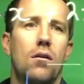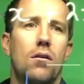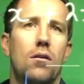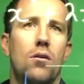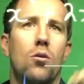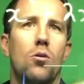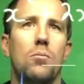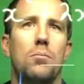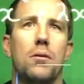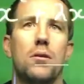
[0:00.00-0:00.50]

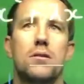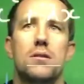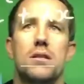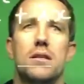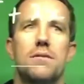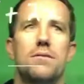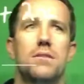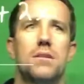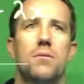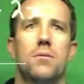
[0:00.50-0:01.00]
All
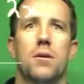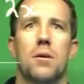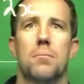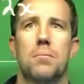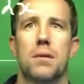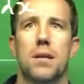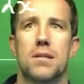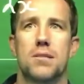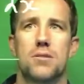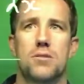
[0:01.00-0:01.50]
positive, so we've got
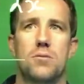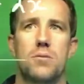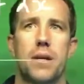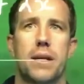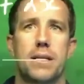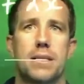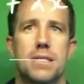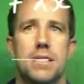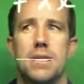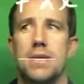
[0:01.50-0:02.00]
plus
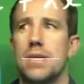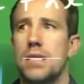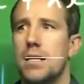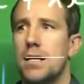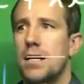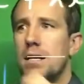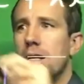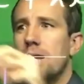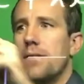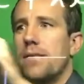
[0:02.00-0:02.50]
2x.
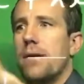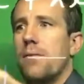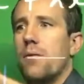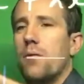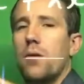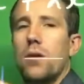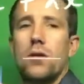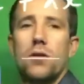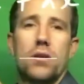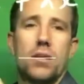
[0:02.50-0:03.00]
Then we
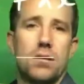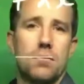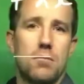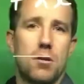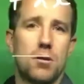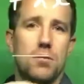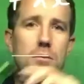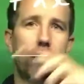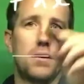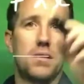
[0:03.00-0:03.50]
want to look at
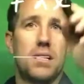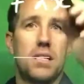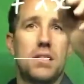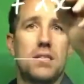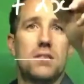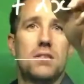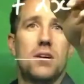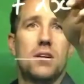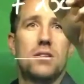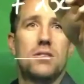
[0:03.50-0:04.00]
multiplying the
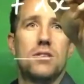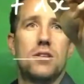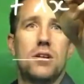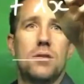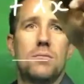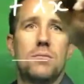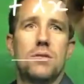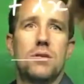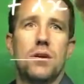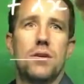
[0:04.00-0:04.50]
inside
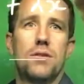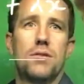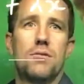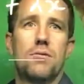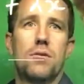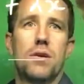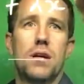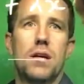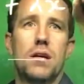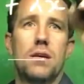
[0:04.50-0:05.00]
term, so
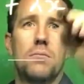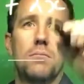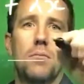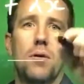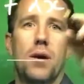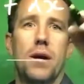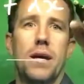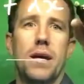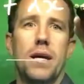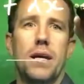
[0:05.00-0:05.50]
3
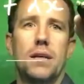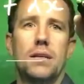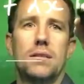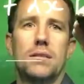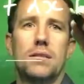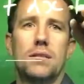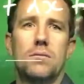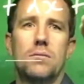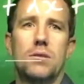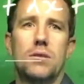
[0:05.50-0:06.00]
by
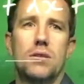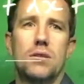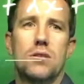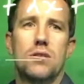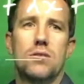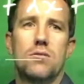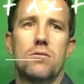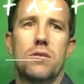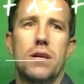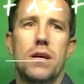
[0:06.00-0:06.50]
x, which
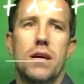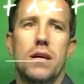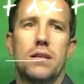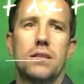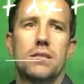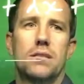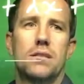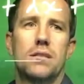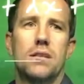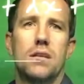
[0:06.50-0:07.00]
is
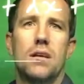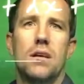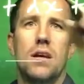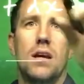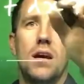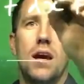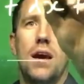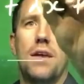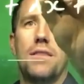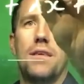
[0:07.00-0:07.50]
3x.
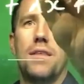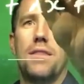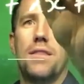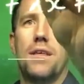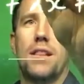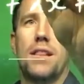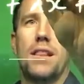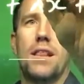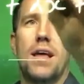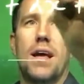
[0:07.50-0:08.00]
And then the
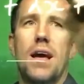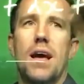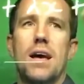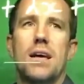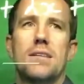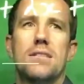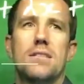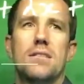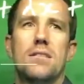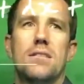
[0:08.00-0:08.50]

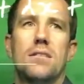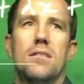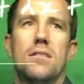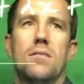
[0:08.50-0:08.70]
last